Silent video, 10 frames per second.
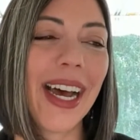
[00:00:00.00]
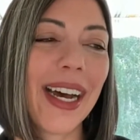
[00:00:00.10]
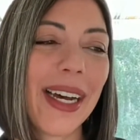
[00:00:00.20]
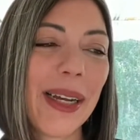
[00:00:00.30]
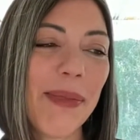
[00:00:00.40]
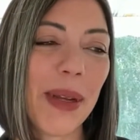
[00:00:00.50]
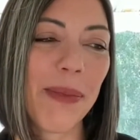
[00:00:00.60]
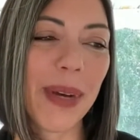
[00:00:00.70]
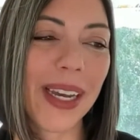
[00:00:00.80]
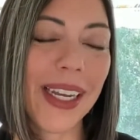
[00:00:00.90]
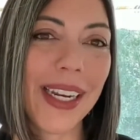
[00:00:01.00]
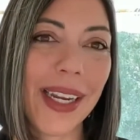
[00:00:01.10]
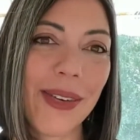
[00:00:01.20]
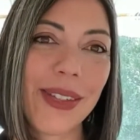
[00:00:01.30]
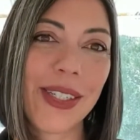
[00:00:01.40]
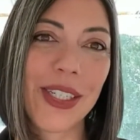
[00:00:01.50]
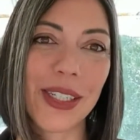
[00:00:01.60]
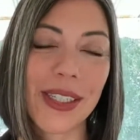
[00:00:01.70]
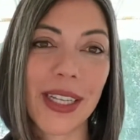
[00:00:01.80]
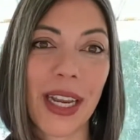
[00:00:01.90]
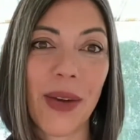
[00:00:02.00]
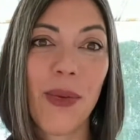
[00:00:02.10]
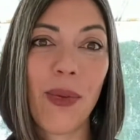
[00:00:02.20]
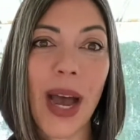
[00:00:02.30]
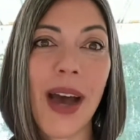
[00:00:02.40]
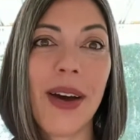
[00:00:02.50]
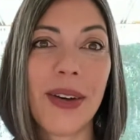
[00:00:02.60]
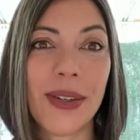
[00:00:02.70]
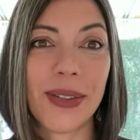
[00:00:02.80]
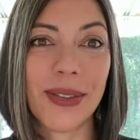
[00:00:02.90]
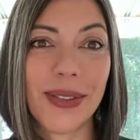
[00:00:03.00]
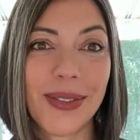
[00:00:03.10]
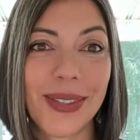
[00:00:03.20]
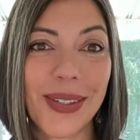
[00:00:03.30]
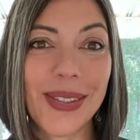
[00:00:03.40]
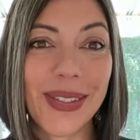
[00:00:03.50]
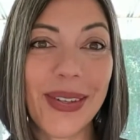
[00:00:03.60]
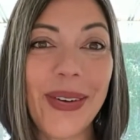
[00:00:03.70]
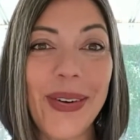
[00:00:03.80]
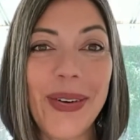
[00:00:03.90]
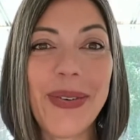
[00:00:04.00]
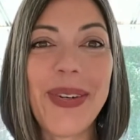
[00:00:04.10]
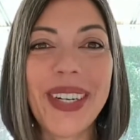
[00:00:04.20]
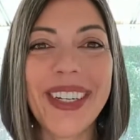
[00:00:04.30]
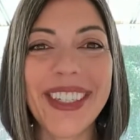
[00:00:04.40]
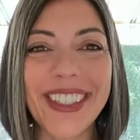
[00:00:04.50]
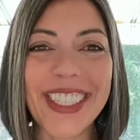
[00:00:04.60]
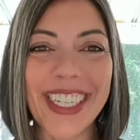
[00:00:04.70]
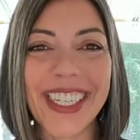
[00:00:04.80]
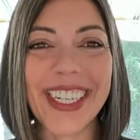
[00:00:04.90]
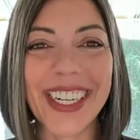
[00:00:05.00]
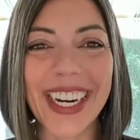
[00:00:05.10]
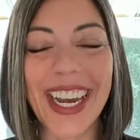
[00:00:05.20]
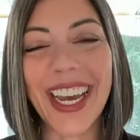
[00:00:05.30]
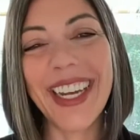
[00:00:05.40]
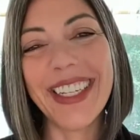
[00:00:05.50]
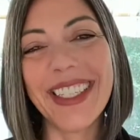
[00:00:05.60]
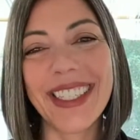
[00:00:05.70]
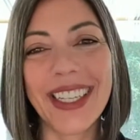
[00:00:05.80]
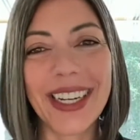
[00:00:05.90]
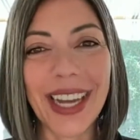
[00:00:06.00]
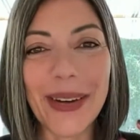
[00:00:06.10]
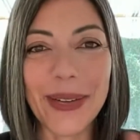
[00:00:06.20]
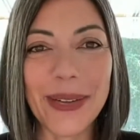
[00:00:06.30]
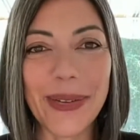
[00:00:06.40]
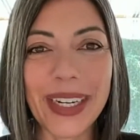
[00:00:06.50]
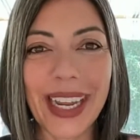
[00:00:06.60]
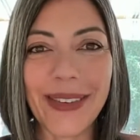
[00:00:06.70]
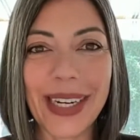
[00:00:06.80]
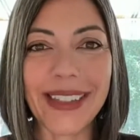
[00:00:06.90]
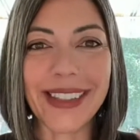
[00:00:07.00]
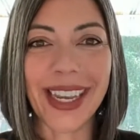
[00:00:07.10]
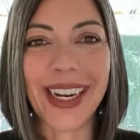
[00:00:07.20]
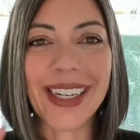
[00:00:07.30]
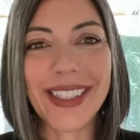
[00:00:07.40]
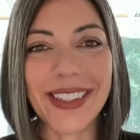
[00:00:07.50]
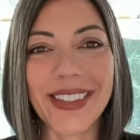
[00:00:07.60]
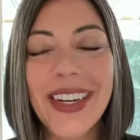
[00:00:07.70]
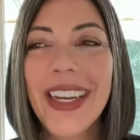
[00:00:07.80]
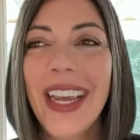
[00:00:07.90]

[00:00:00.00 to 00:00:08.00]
But it was just like, wow, there's a whole world here, and like, oh, look, what else can I do?